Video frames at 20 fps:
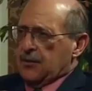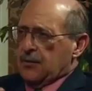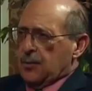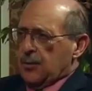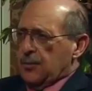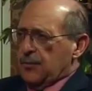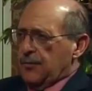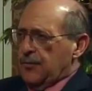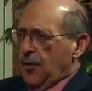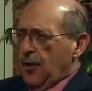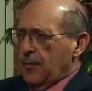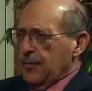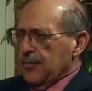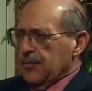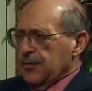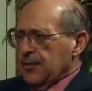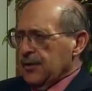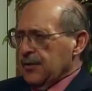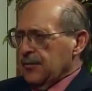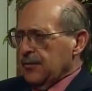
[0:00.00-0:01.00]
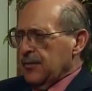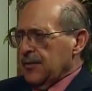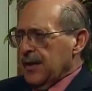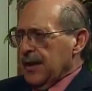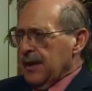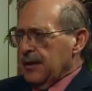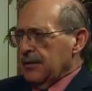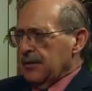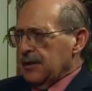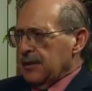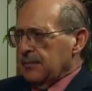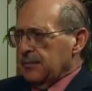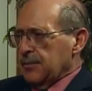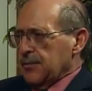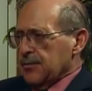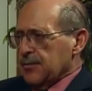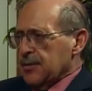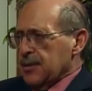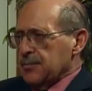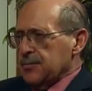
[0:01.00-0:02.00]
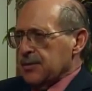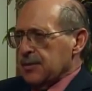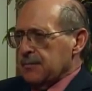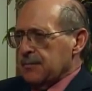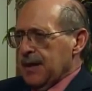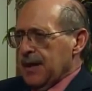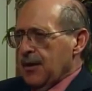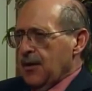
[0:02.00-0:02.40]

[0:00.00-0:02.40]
I can go to a pharmacy without a prescription,